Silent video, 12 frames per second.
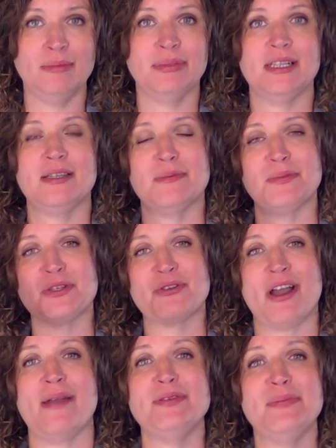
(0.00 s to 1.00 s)
Please
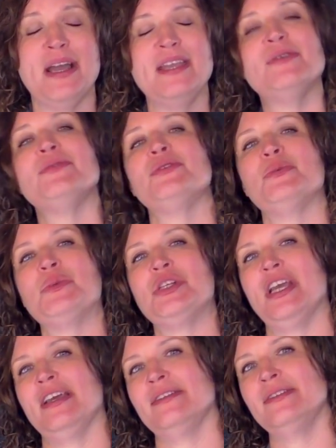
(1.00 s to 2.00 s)
subscribe to my YouTube
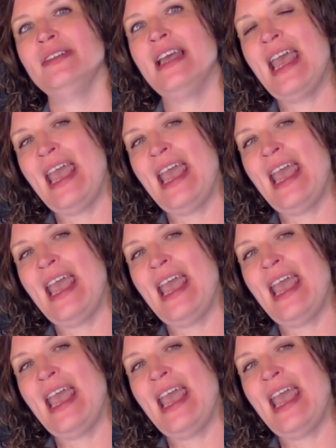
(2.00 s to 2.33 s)
channel.